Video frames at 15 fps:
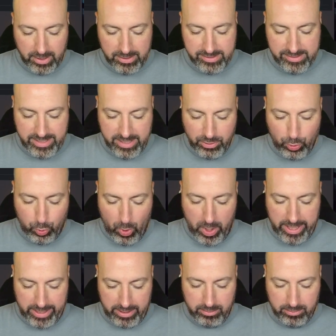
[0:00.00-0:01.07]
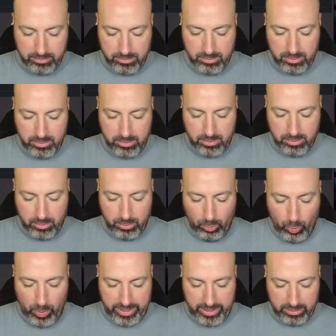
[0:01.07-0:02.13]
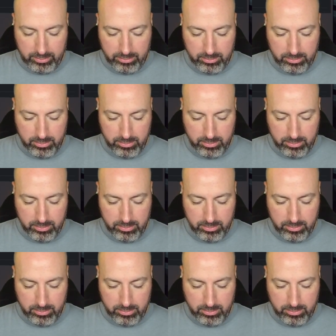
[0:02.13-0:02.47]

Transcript: Sig 20 Wiccan.